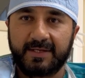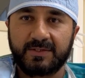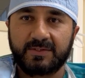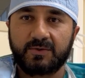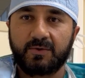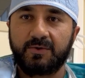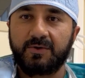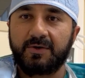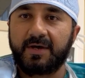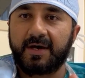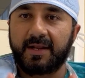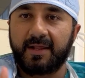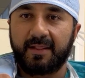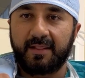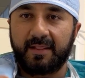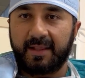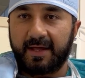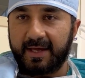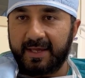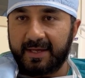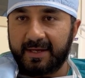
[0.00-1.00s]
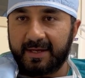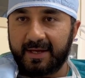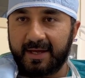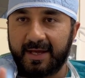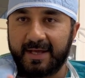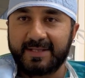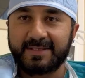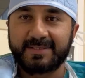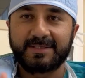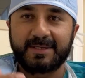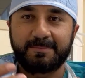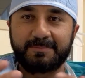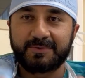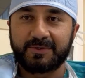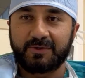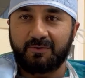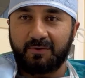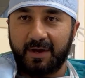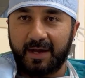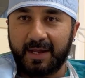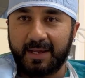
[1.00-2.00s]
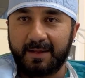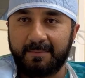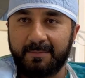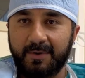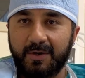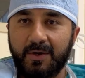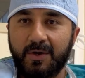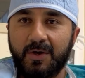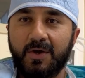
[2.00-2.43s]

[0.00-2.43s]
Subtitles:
So you gotta like and subscribe